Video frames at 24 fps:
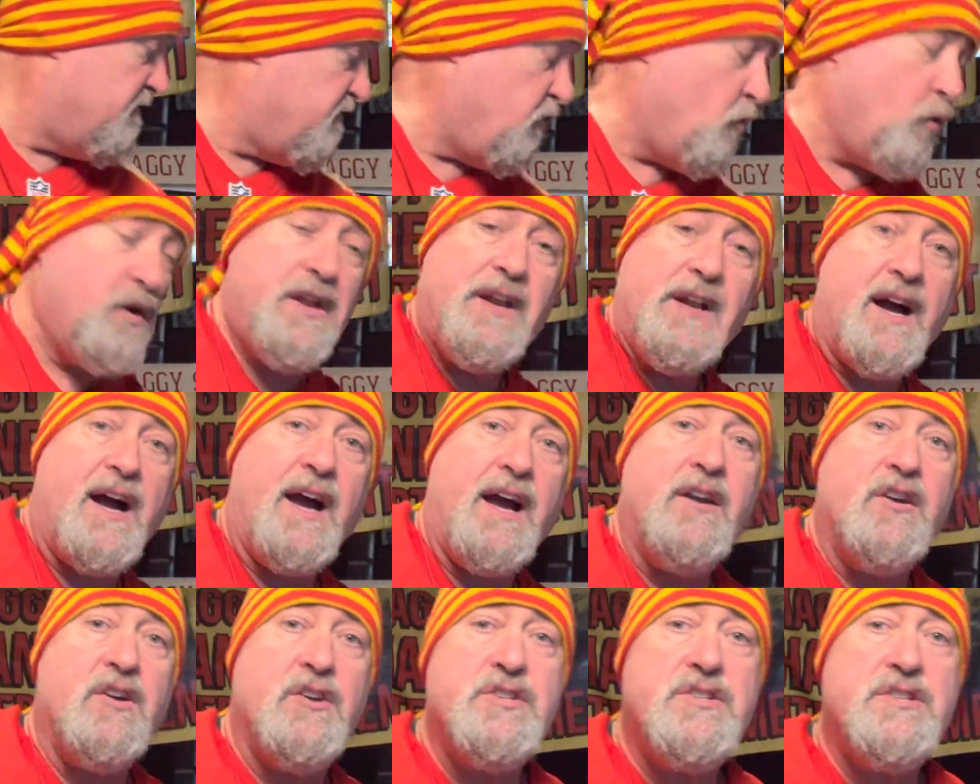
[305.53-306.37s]

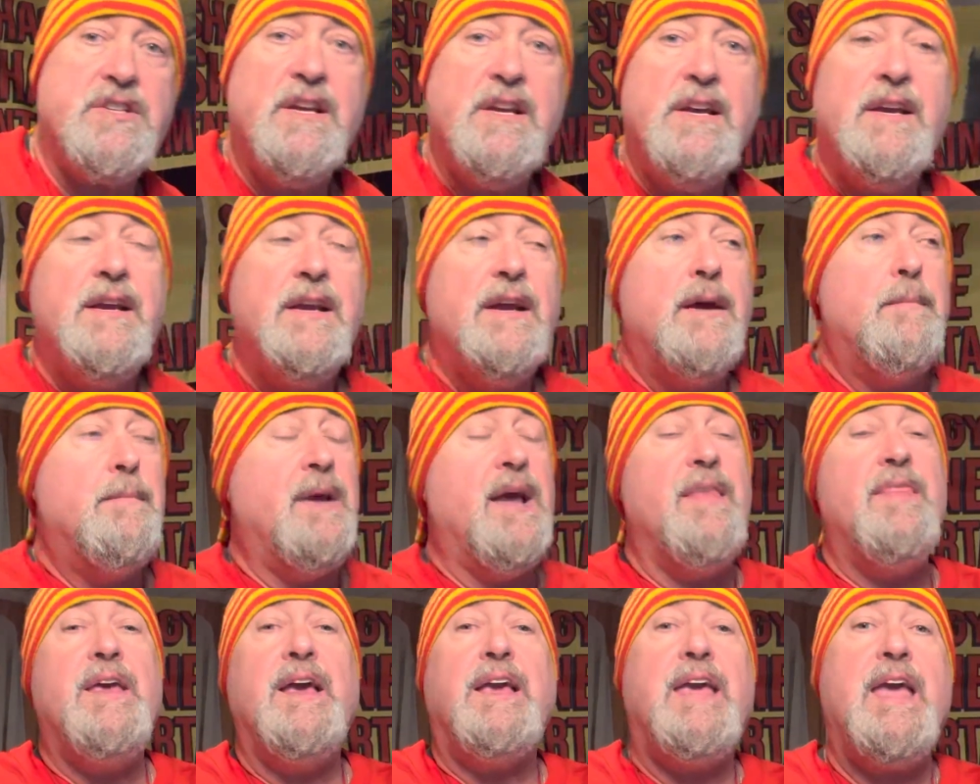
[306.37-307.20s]
49ers,
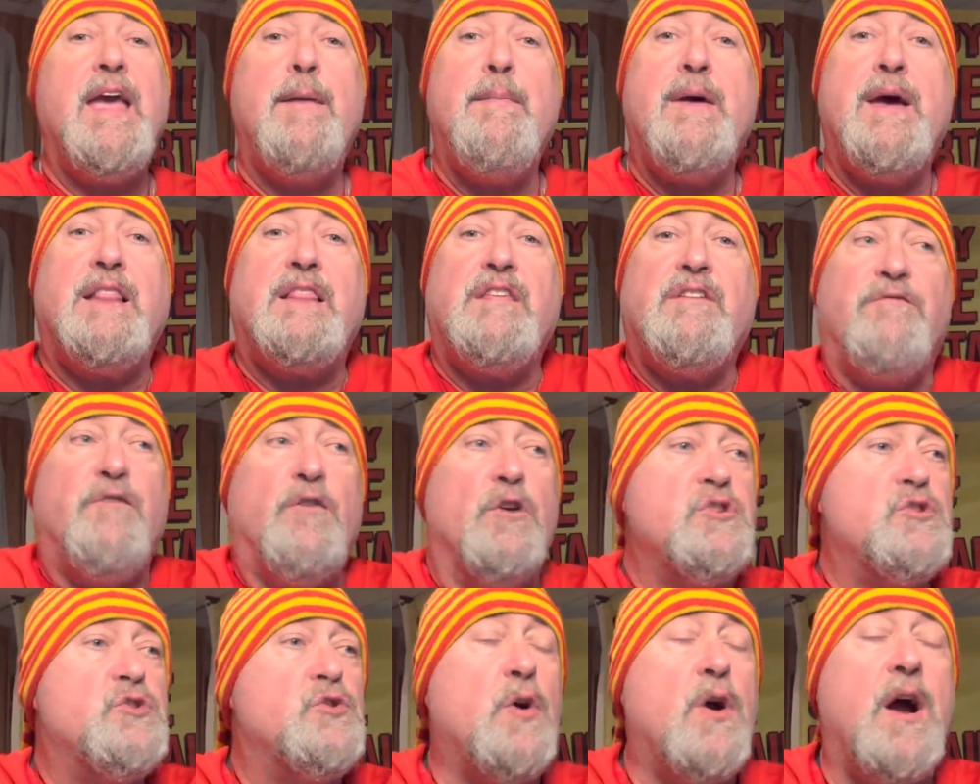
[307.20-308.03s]
man, they came out the
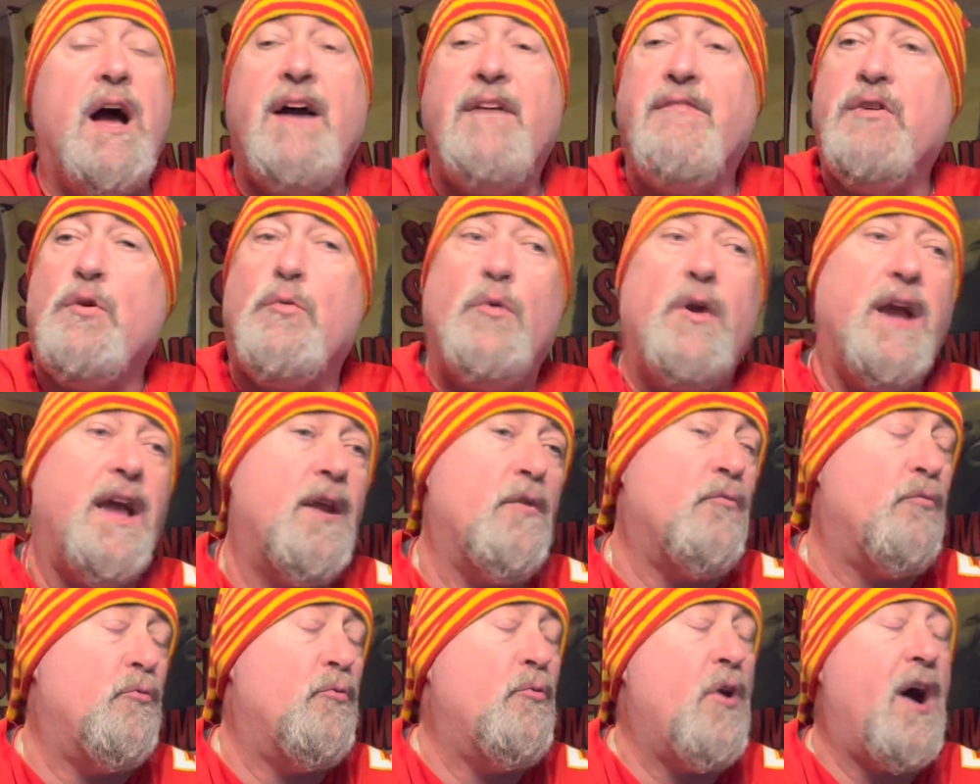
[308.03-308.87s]
first drive and
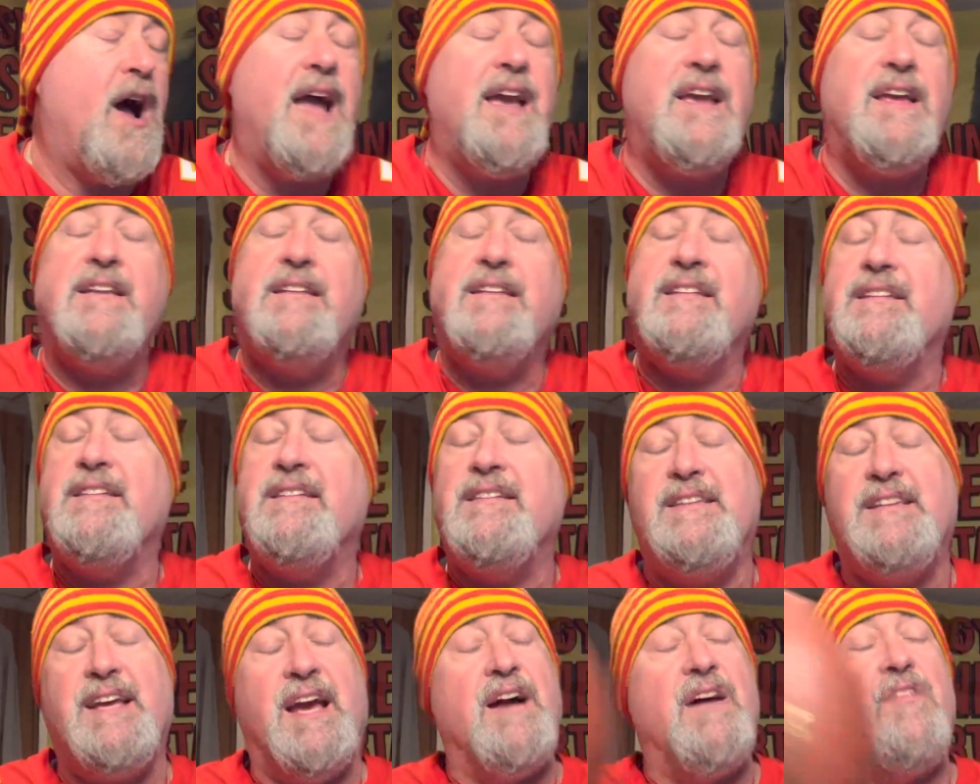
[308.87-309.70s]
ran right
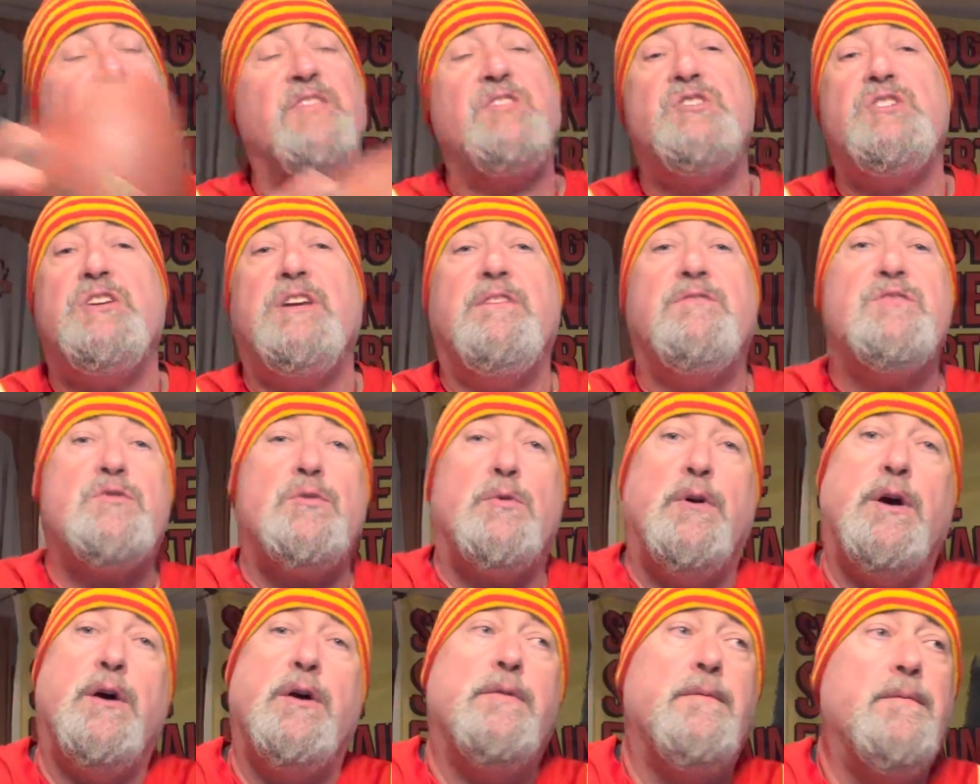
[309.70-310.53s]
down the Chiefs'
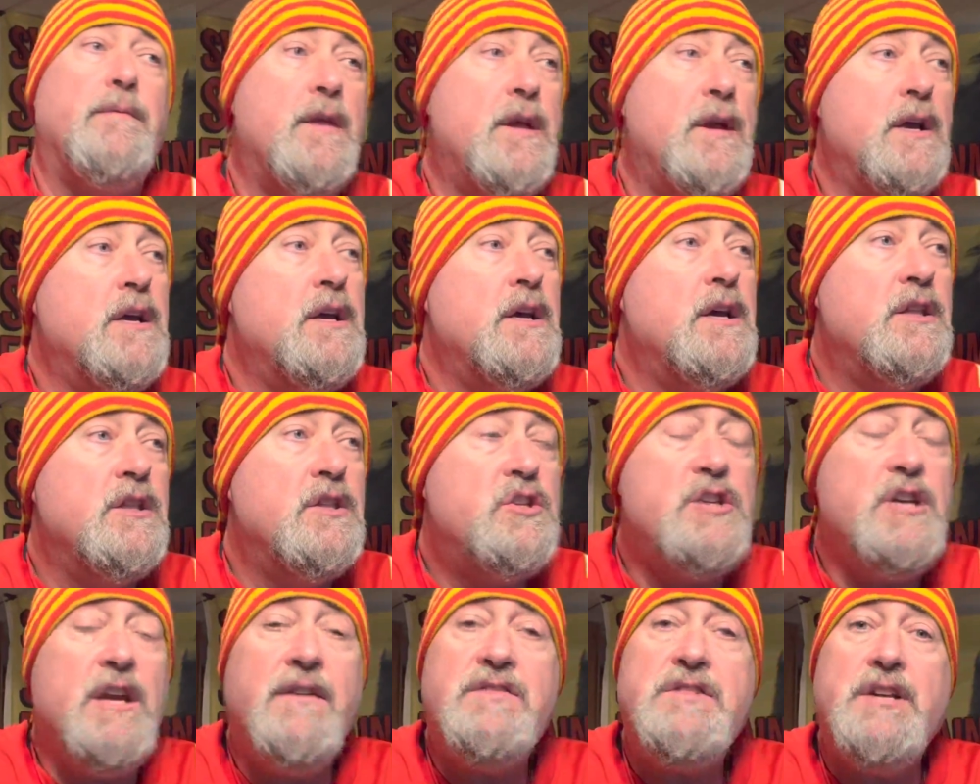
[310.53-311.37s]
throat.
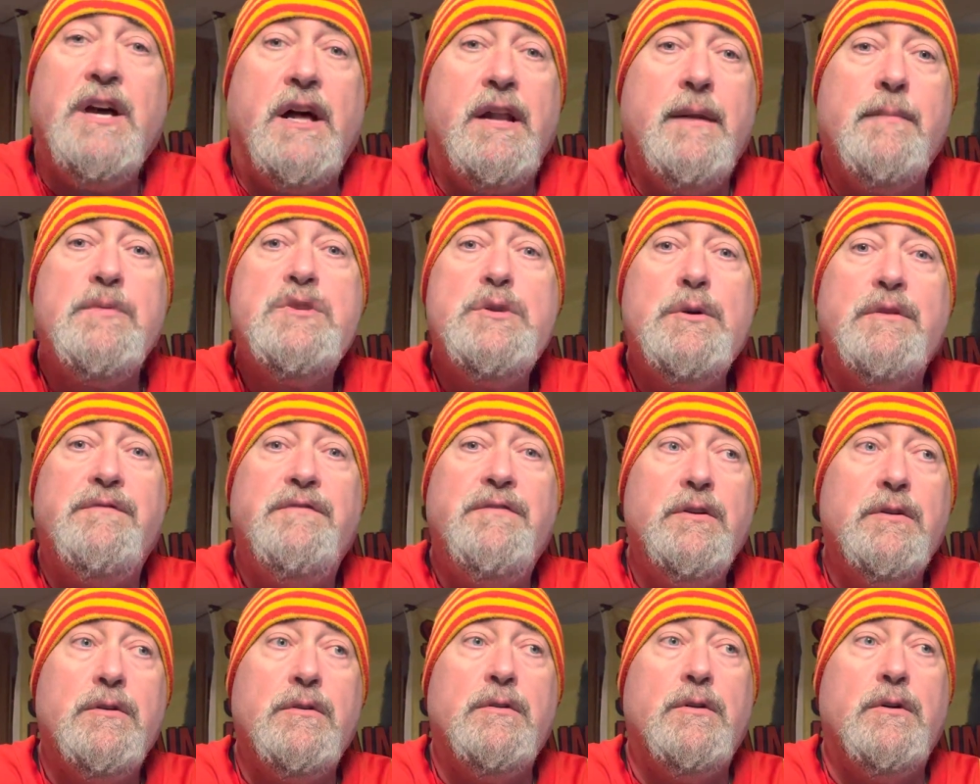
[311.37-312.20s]
Chiefs held them to a
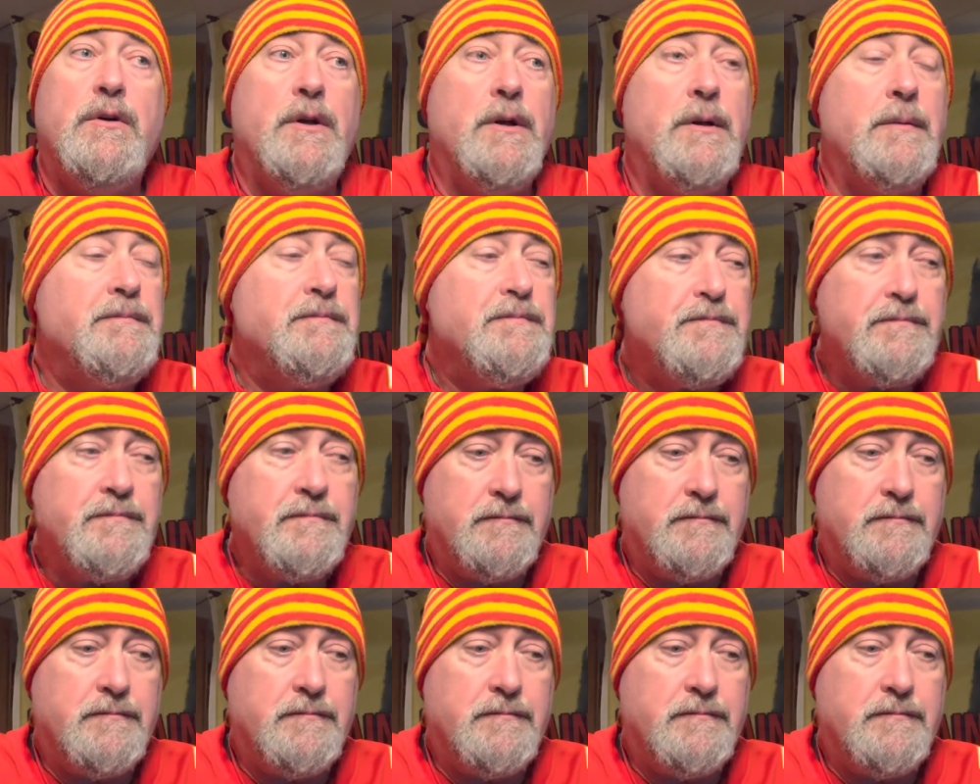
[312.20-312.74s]
field goal.